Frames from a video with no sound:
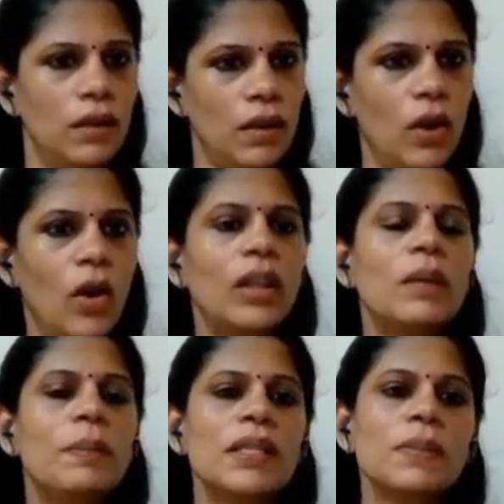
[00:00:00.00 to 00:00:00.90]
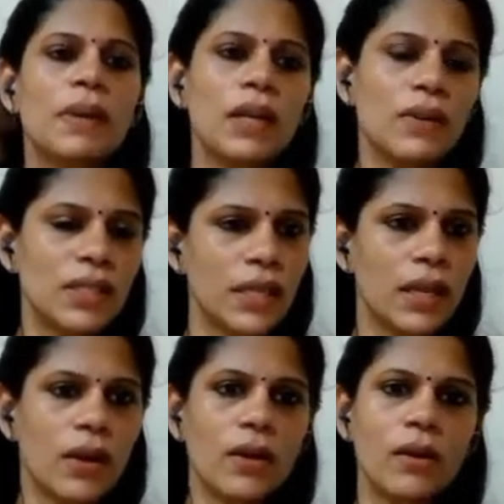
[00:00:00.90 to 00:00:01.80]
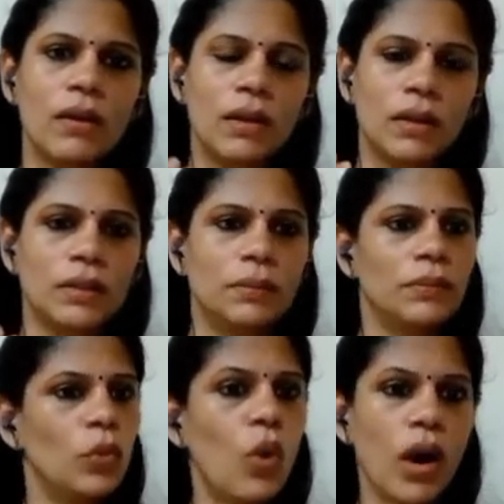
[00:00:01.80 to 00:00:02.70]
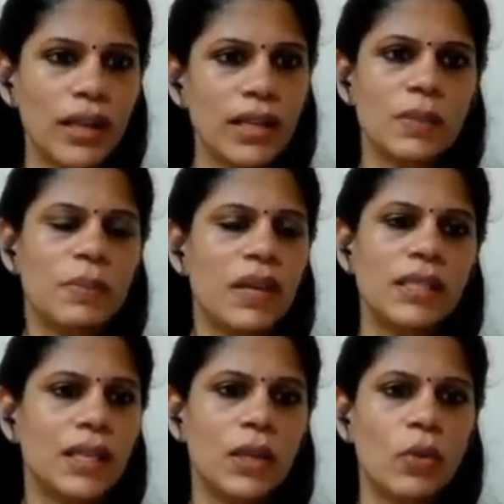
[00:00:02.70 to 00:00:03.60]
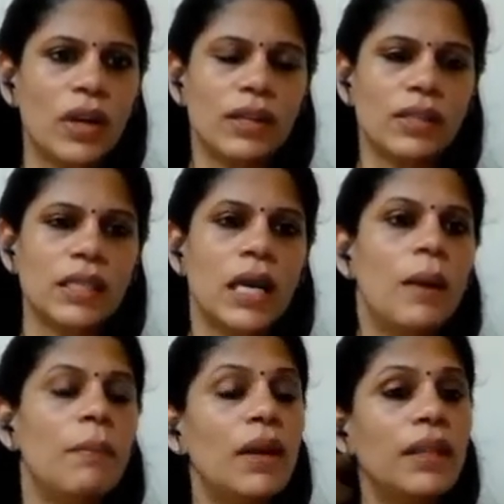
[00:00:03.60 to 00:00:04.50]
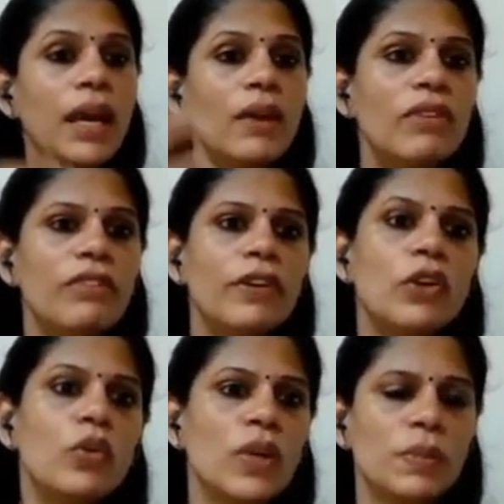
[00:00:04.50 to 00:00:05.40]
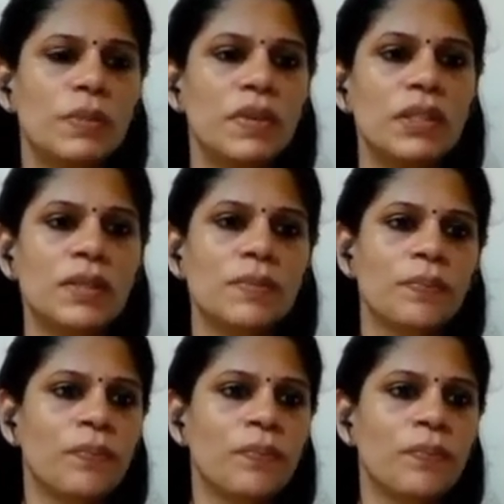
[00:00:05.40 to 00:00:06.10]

All the Panchapandavas, they are all warriors, basically warriors, but they have different USPs.